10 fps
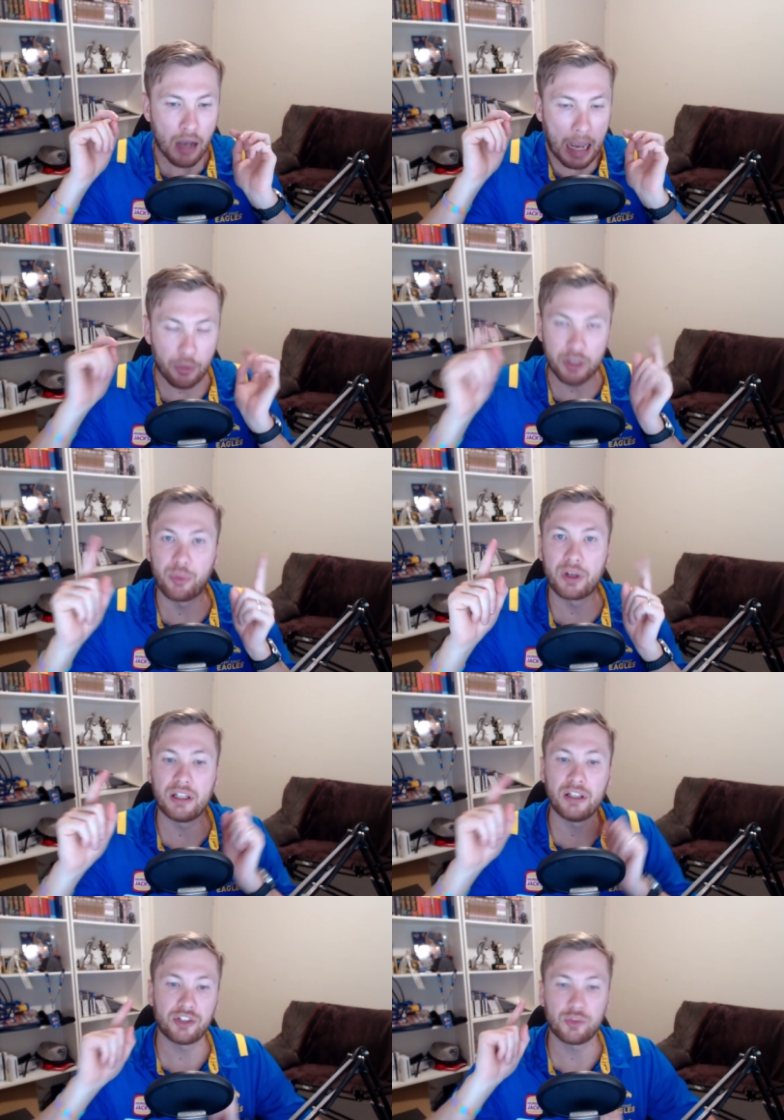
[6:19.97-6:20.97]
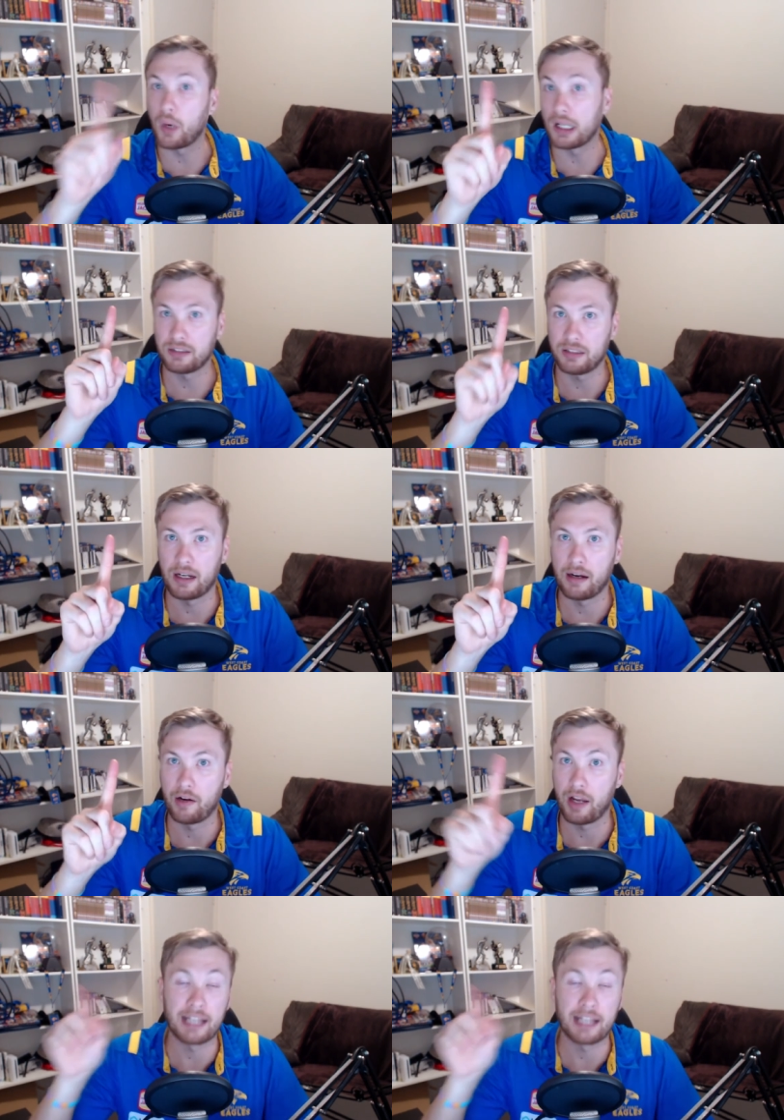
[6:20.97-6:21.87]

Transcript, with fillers: I want to bring you just one scenario,